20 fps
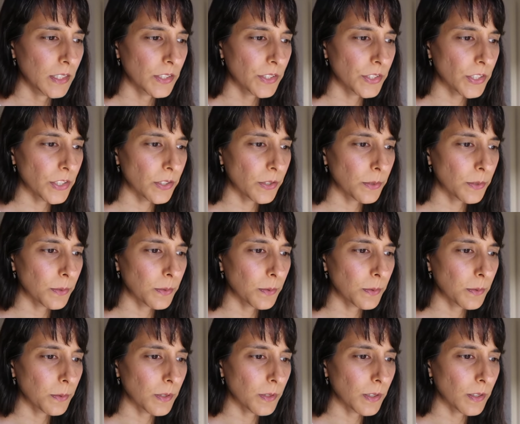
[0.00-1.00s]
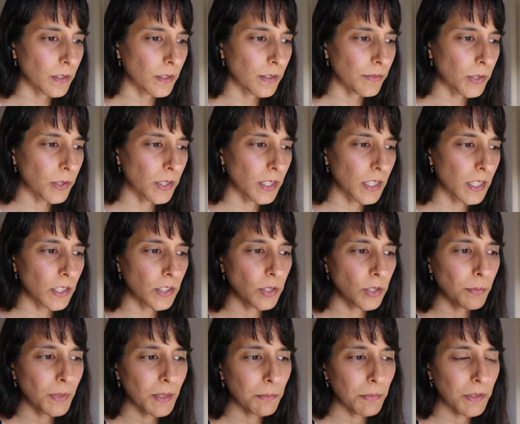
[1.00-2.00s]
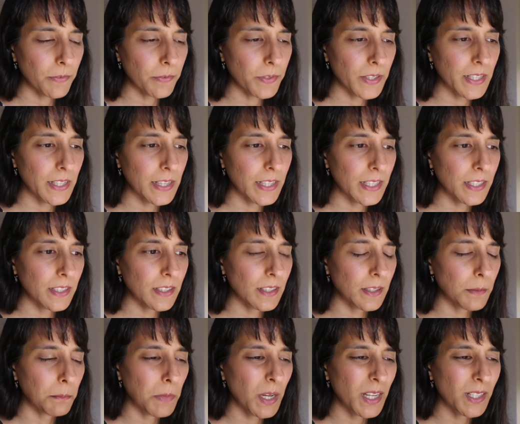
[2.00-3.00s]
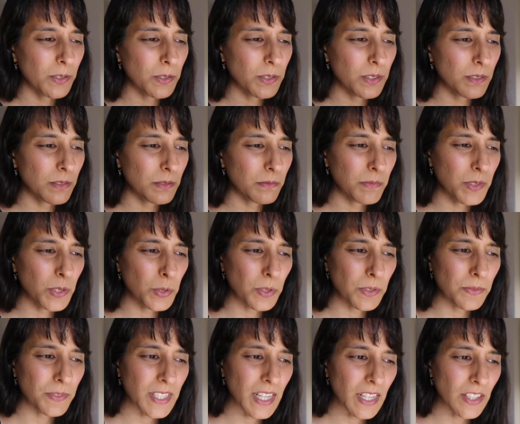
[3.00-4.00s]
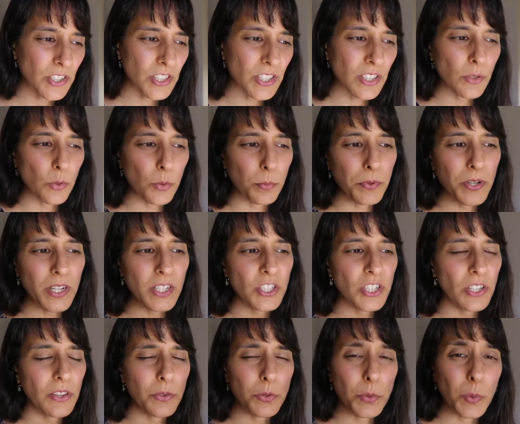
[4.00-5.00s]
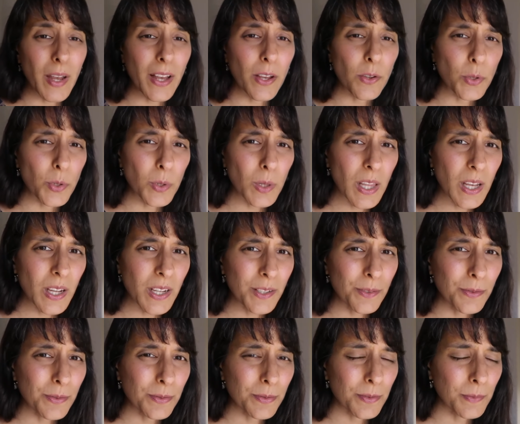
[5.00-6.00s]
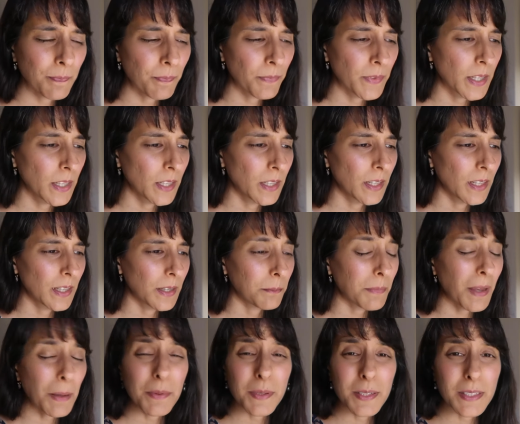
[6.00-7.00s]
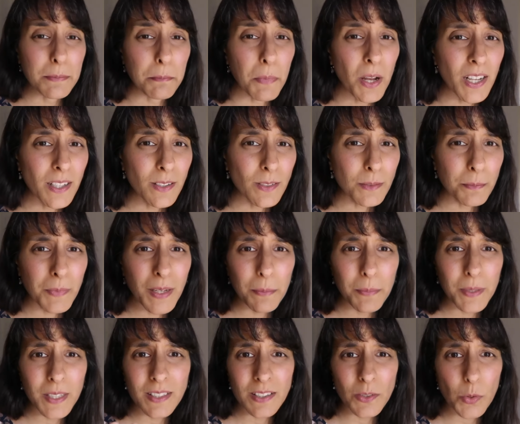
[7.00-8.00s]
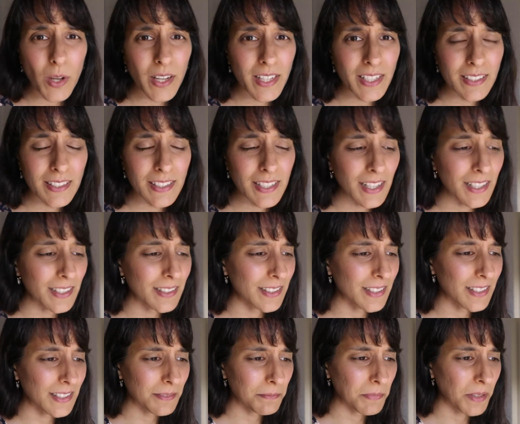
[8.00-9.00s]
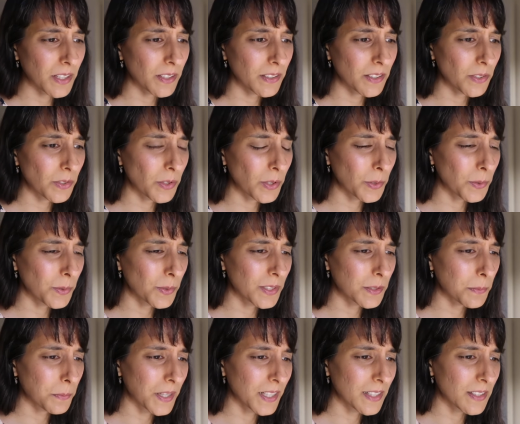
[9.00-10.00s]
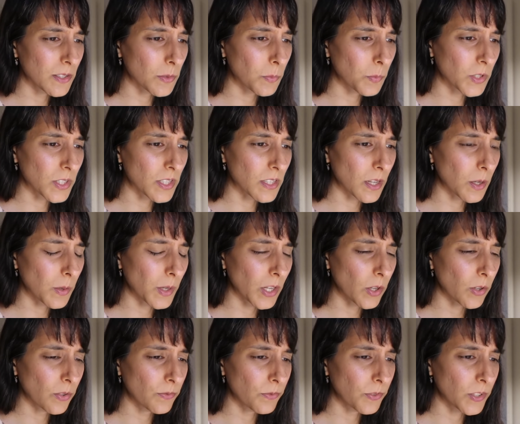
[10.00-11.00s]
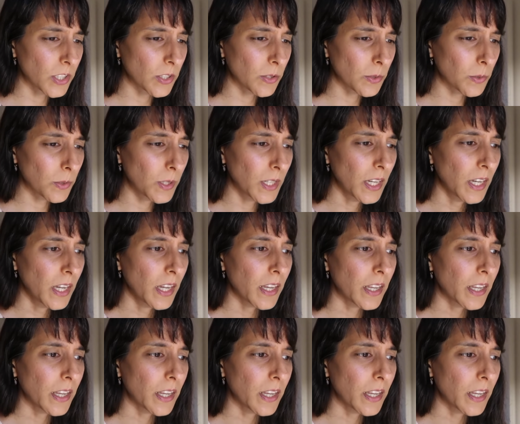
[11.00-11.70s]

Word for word: So I've got here, you might be feeling a mild sort of tension or pressure throughout your life. Maybe it's mild, maybe it's quite intense. I don't know. It depends on what's going on for you.